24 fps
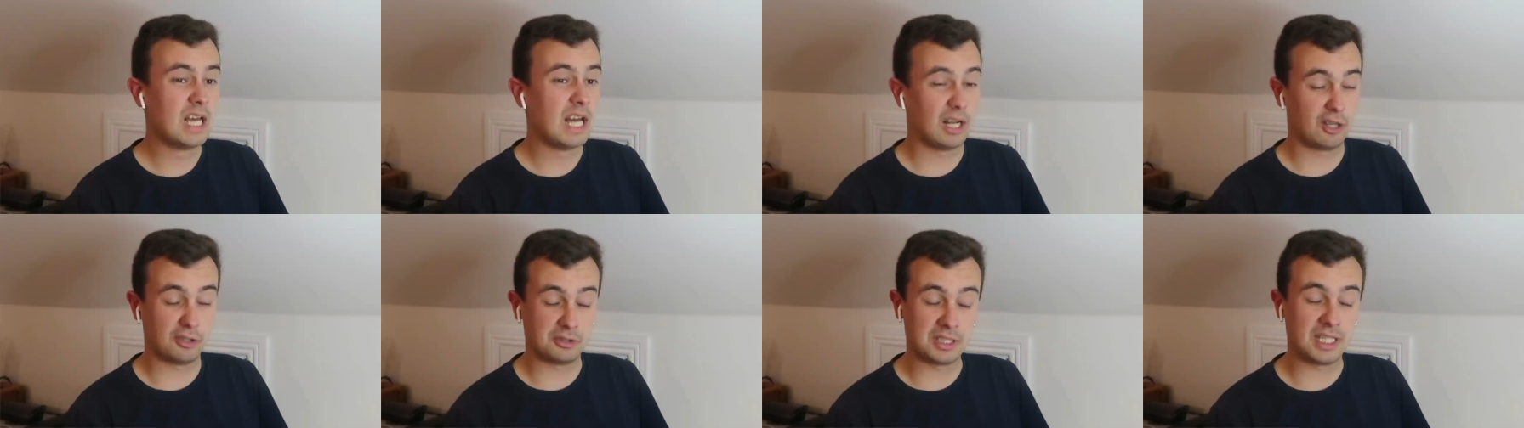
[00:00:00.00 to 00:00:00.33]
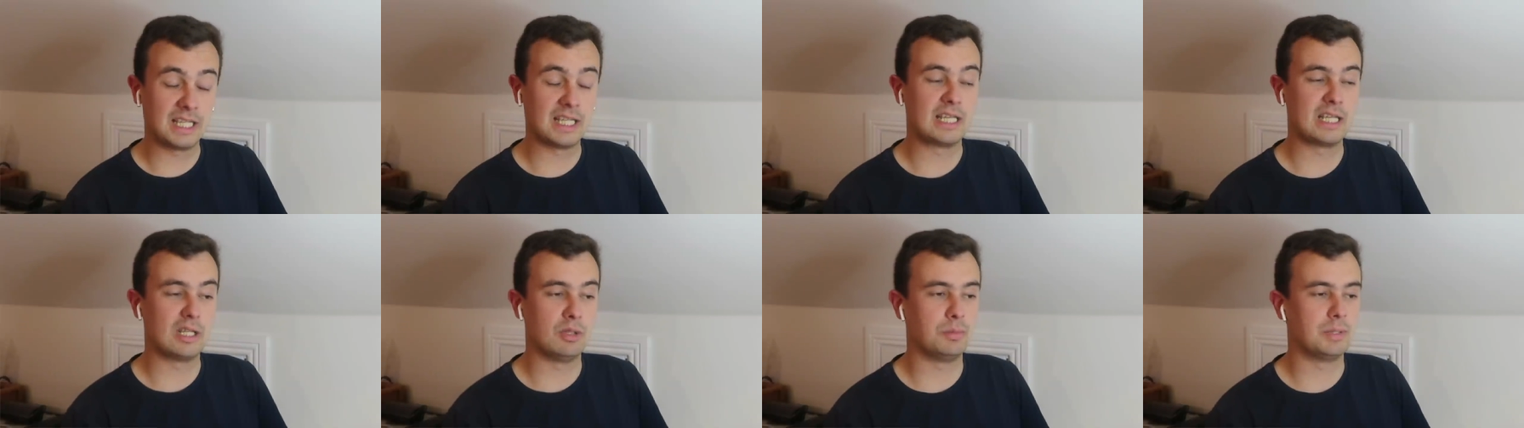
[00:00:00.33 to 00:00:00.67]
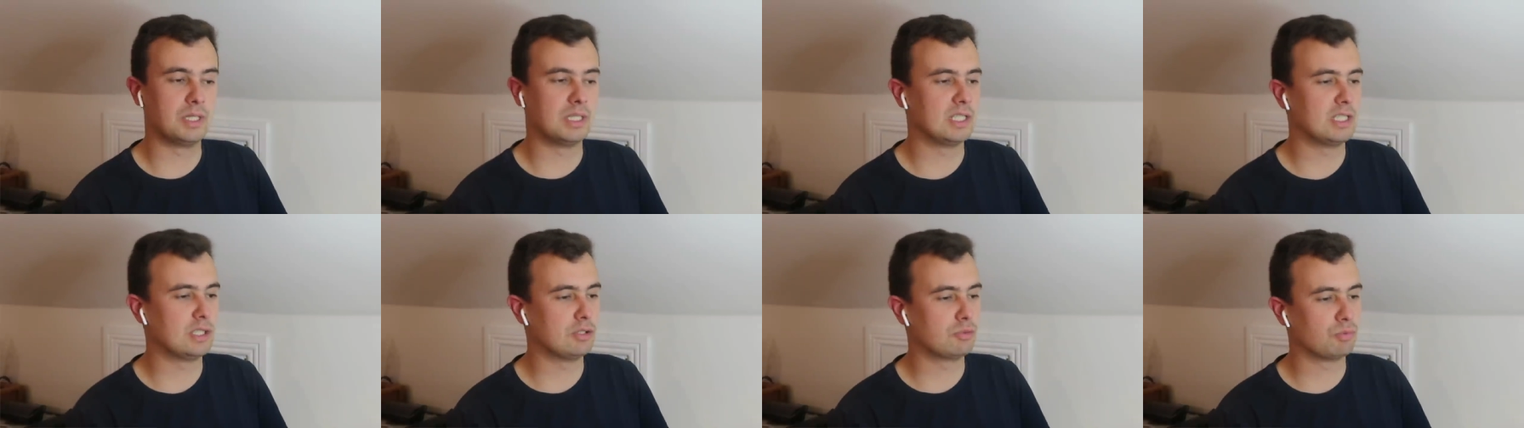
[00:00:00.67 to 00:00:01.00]
And I think he'll
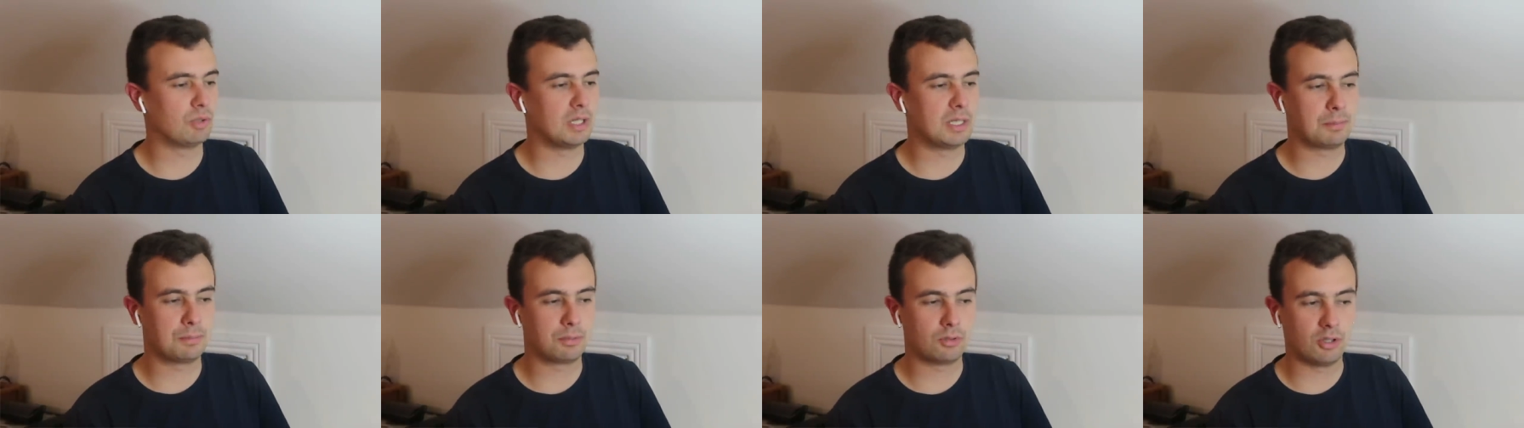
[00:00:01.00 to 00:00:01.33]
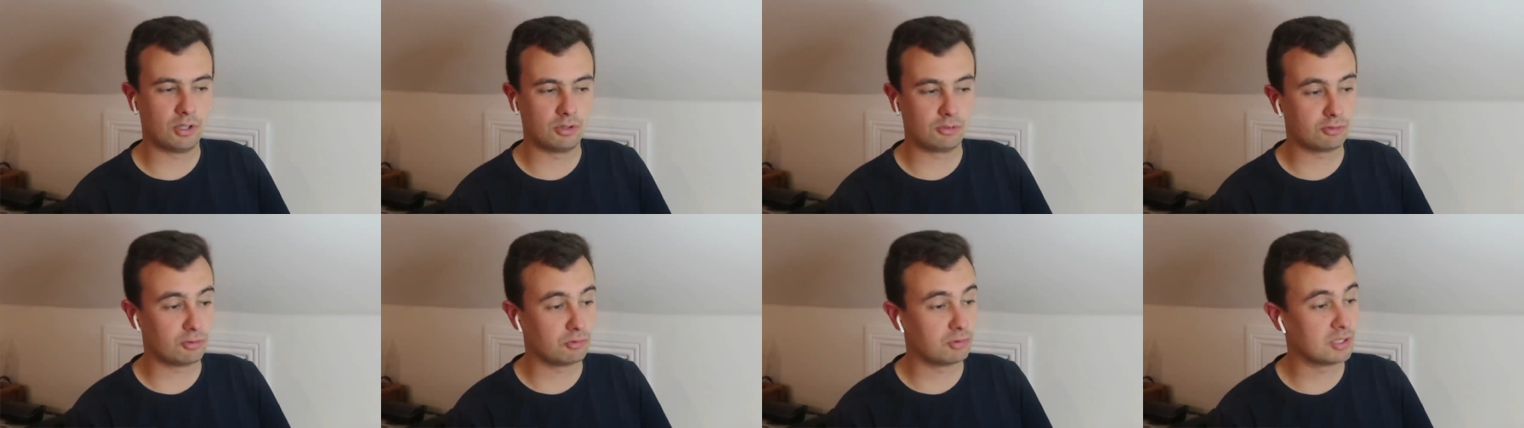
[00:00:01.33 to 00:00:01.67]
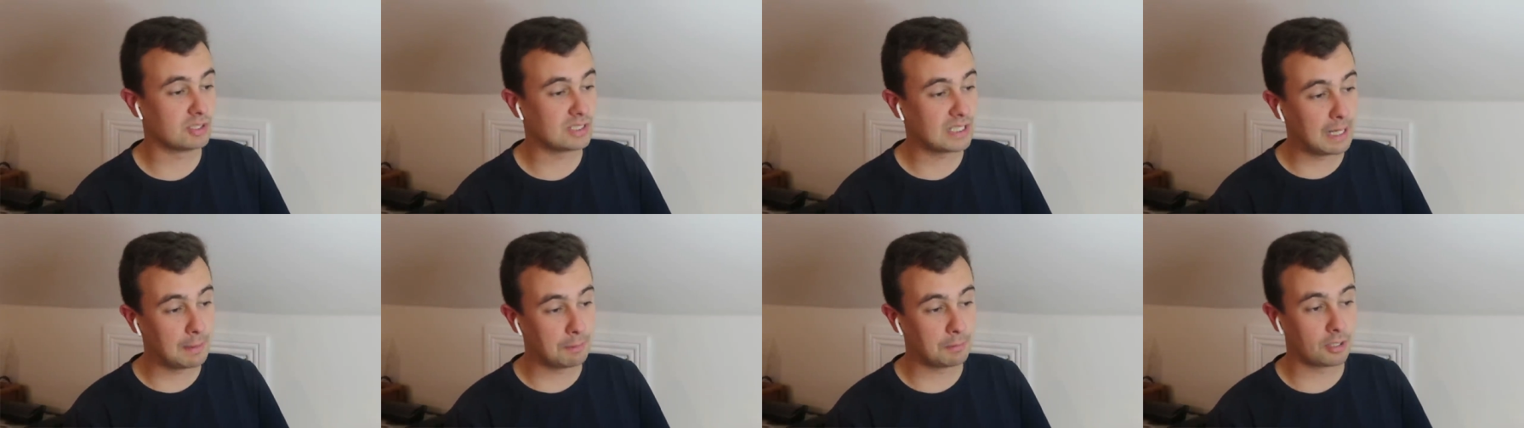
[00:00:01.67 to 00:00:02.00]
be an each way price. So
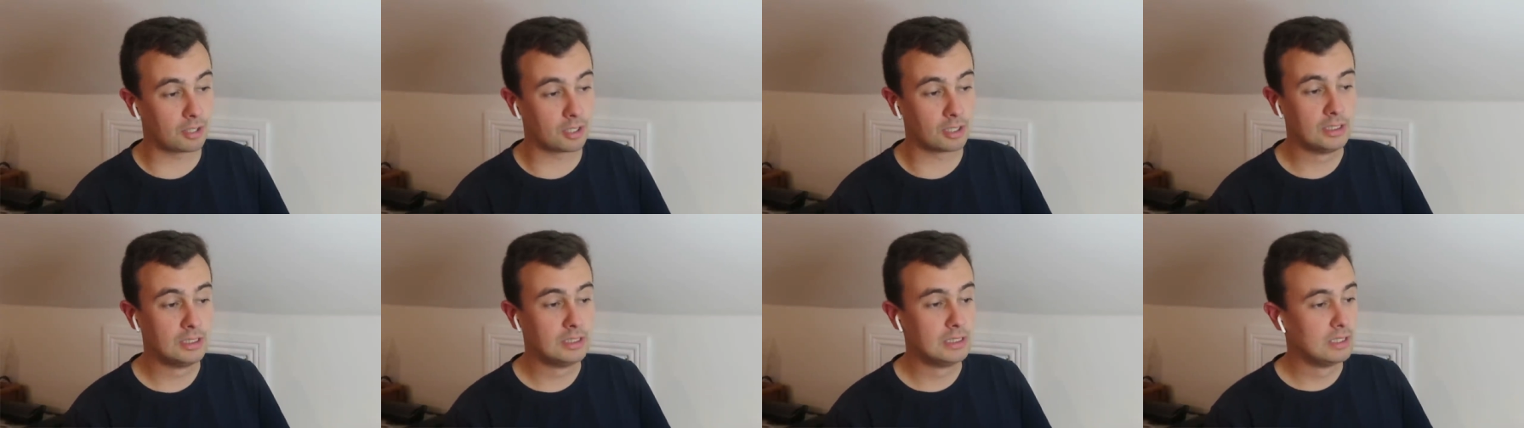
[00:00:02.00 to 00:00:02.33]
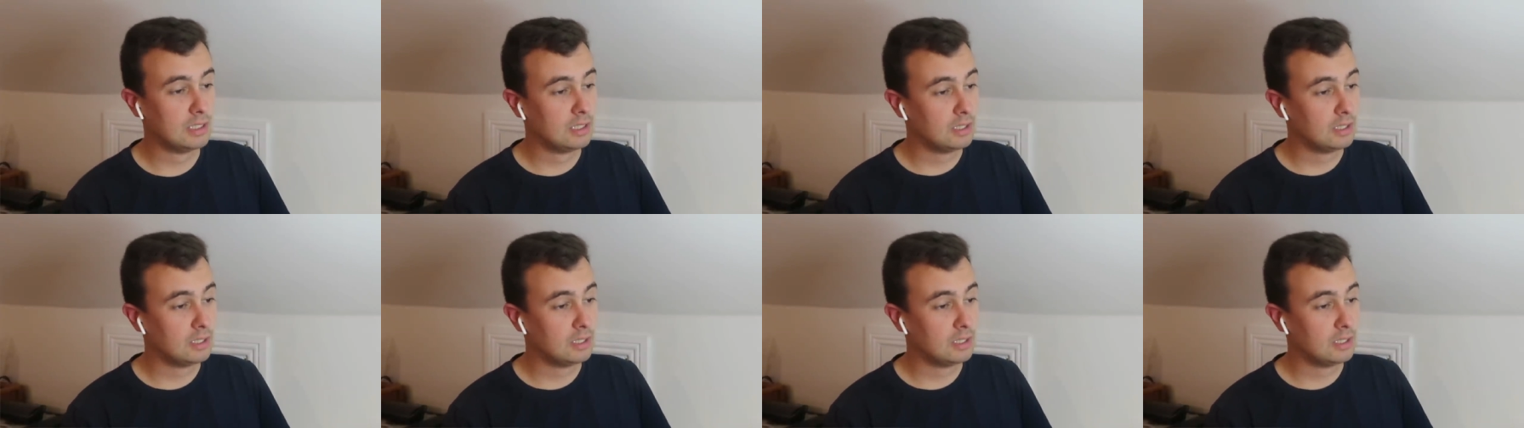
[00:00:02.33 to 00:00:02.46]
the Dabbler